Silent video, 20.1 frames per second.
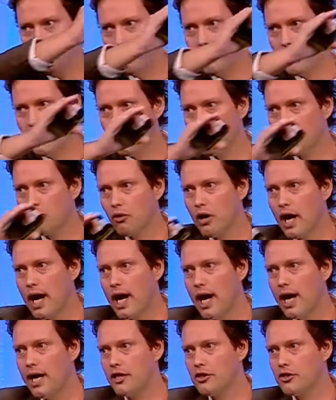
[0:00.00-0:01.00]
a very
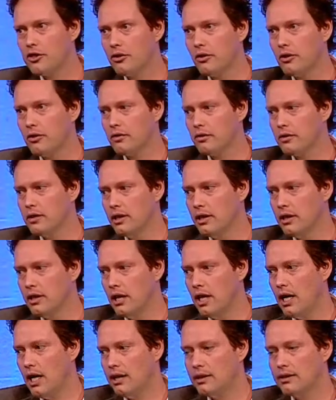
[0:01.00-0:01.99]
gradual
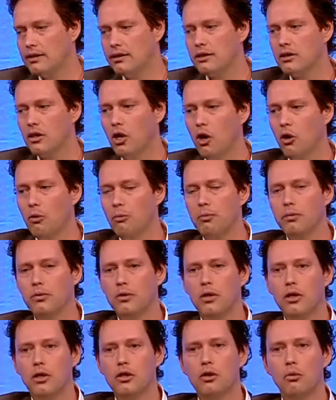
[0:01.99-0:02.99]
slope
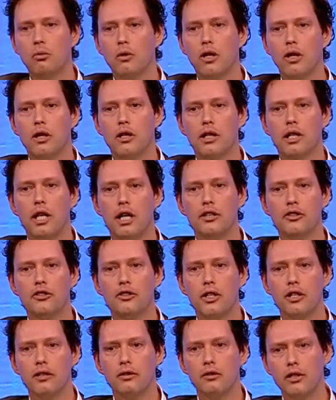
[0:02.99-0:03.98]
to where
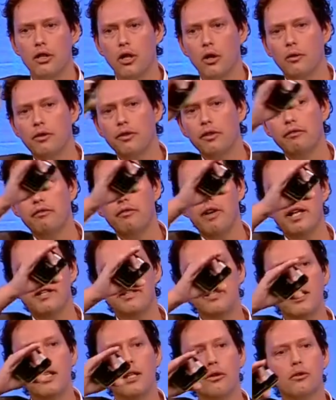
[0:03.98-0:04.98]
countries, it was
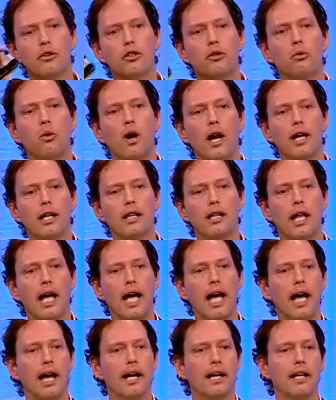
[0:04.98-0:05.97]
invented, there was quite a
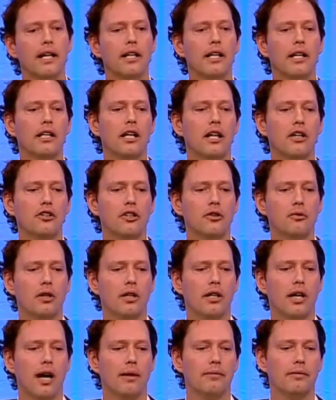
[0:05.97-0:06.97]
lag, and then countries would
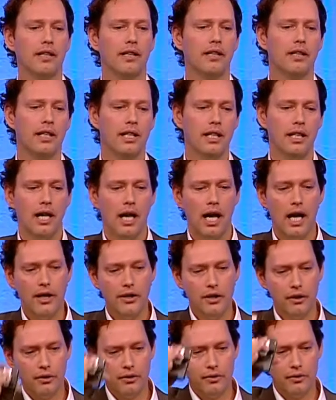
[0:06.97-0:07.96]
adopt it.
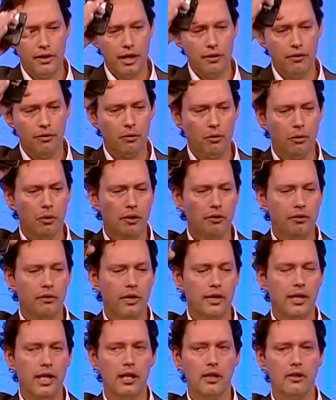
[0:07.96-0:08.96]
And you'll see going from
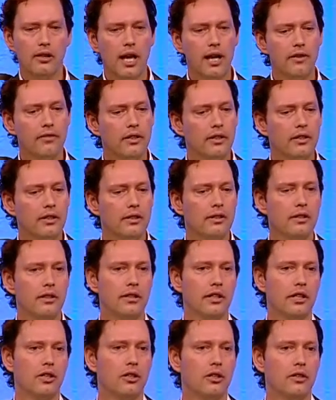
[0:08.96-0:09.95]
the telegraph,
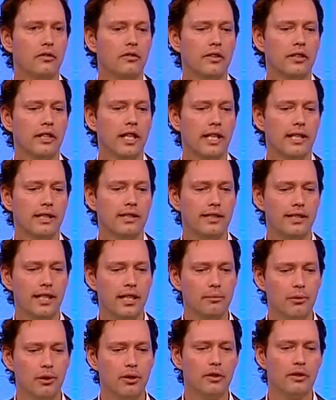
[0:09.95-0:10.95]
the curve is getting
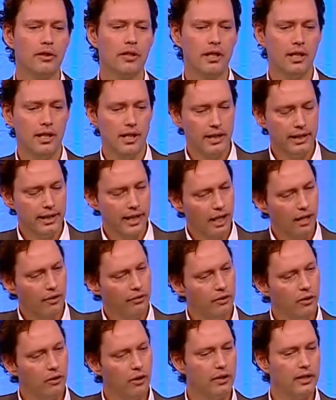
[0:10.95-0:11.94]
steeper,
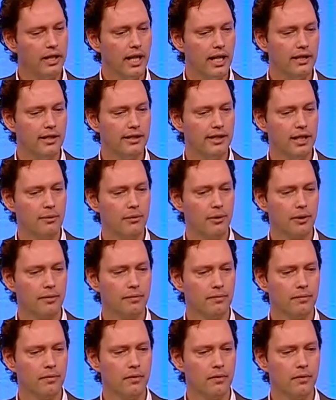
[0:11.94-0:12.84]
telephone, it's getting steeper.